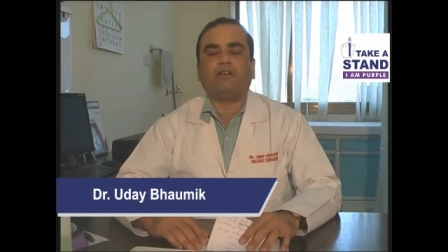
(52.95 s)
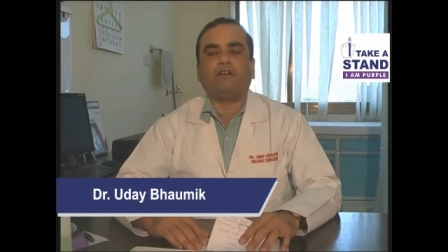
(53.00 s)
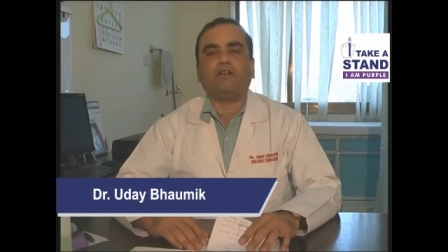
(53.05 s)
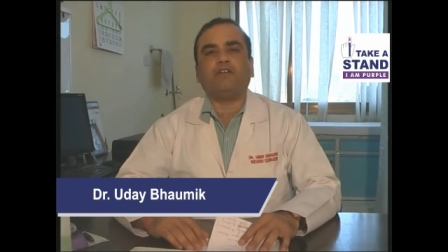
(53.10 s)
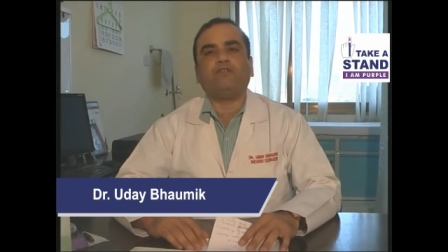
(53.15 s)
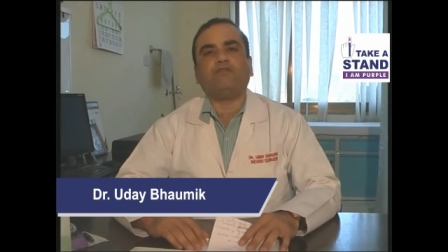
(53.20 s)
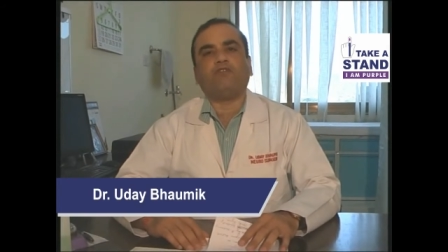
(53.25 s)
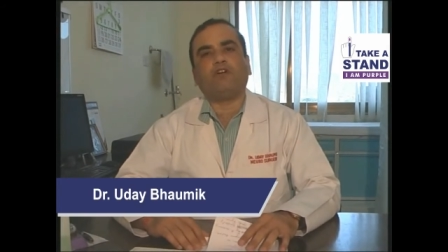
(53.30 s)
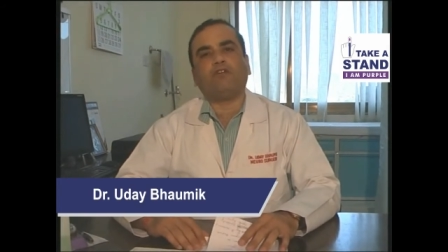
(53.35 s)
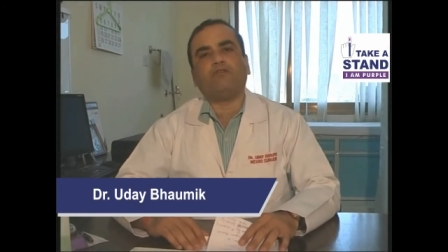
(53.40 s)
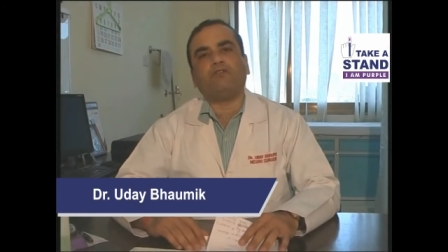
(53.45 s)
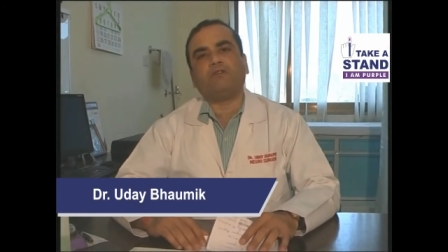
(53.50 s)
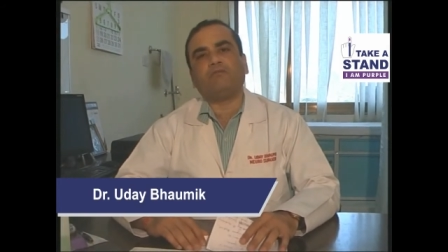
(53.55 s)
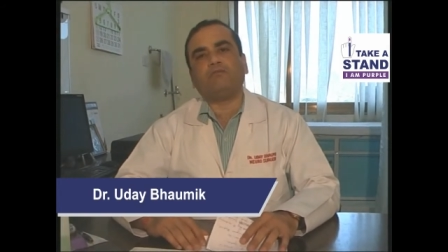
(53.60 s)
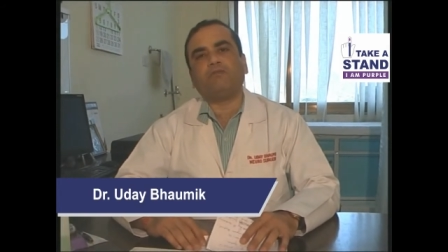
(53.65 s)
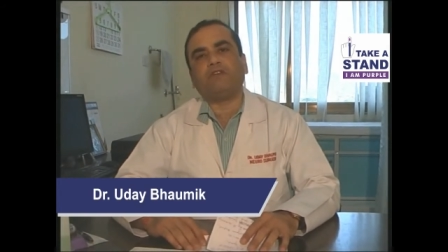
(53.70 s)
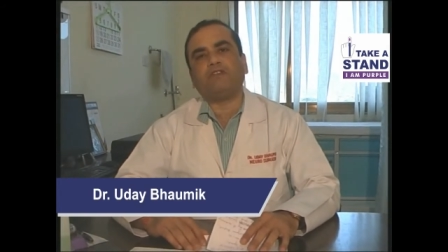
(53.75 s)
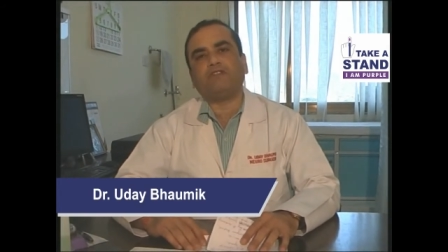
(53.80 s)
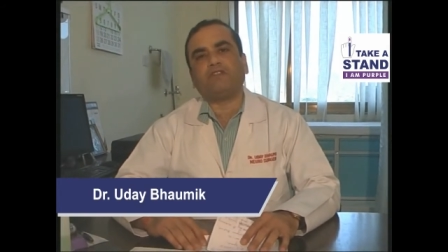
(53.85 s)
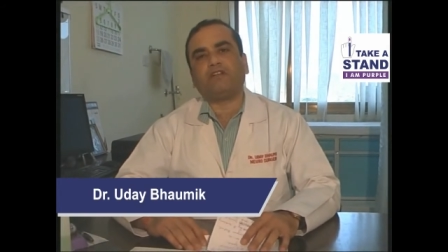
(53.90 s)

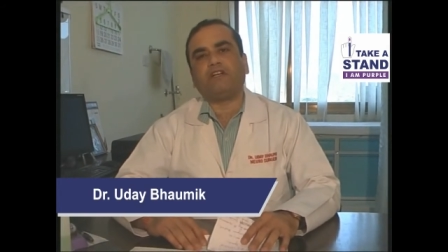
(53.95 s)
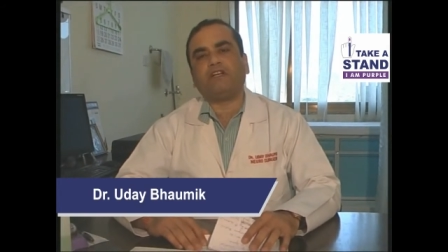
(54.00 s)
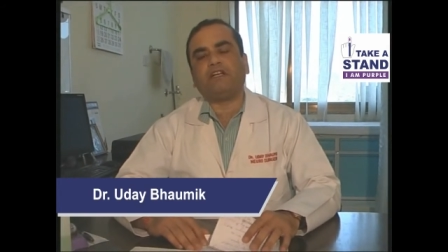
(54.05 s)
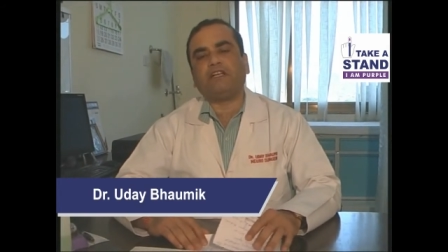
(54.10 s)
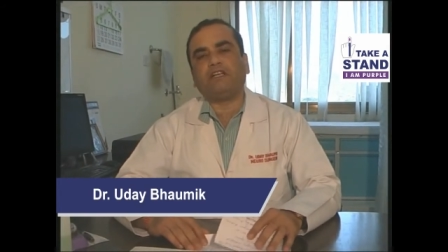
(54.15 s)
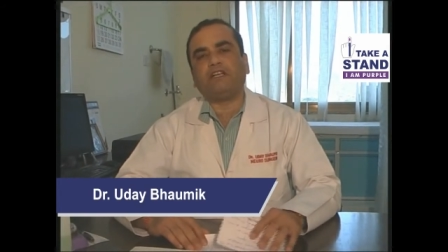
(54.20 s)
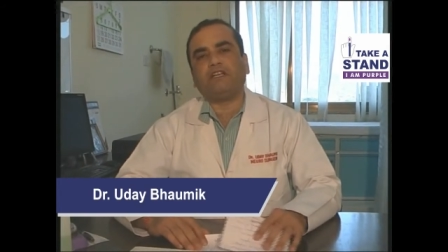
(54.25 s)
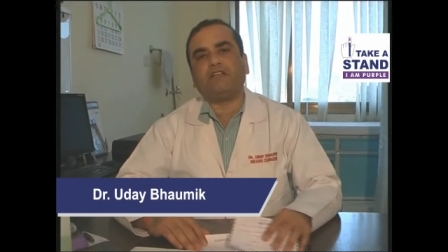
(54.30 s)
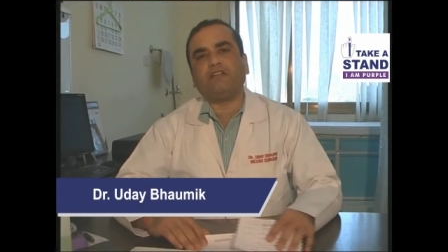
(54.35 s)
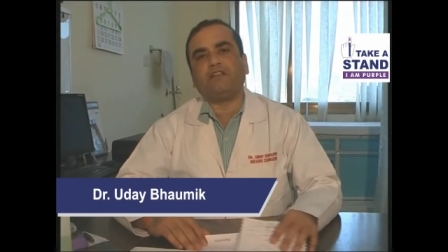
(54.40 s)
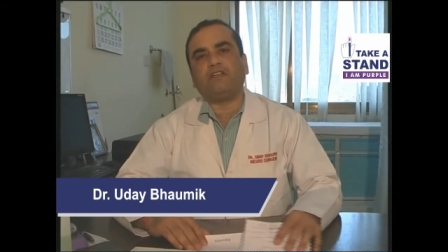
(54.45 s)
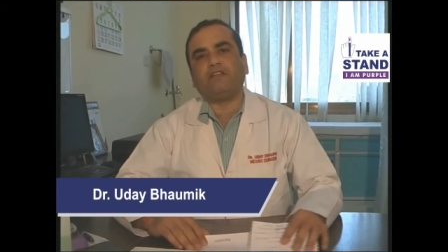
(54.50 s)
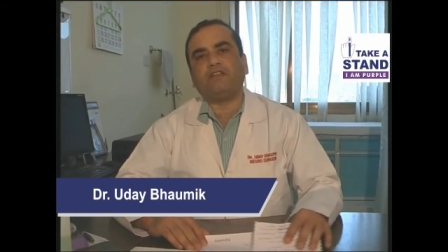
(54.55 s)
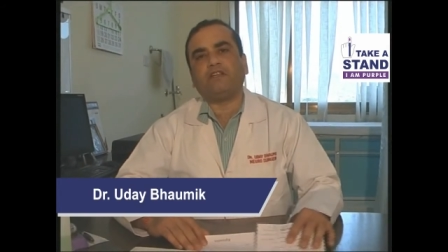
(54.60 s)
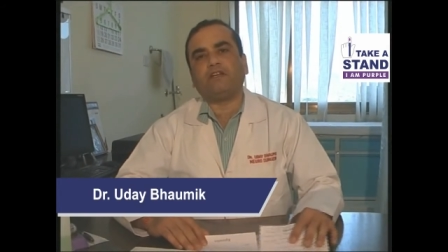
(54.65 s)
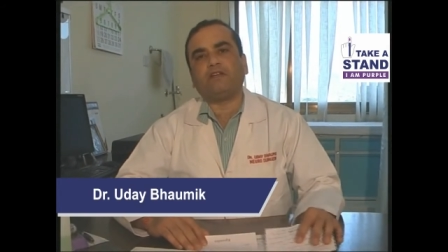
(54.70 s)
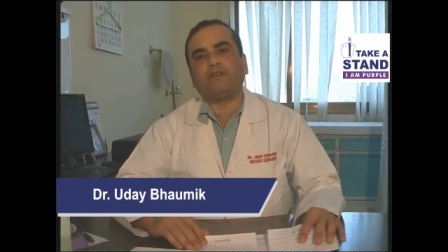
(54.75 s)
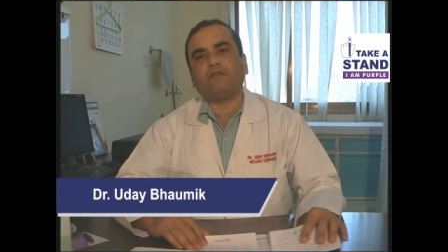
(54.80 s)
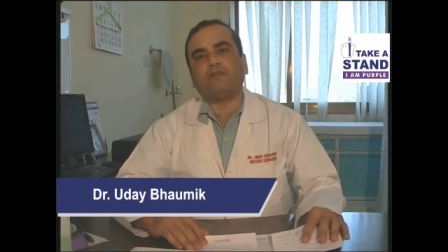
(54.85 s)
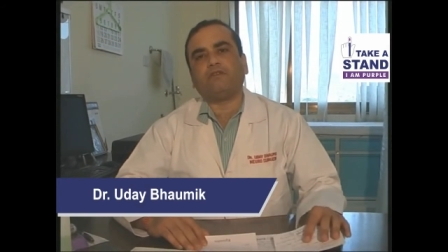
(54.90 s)
involving majority in
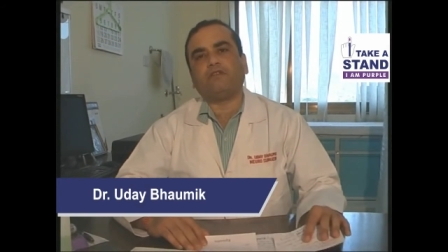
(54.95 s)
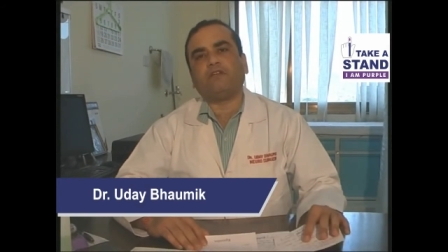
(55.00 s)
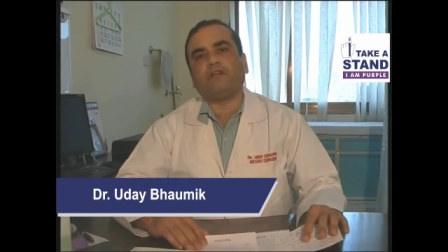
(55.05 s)
the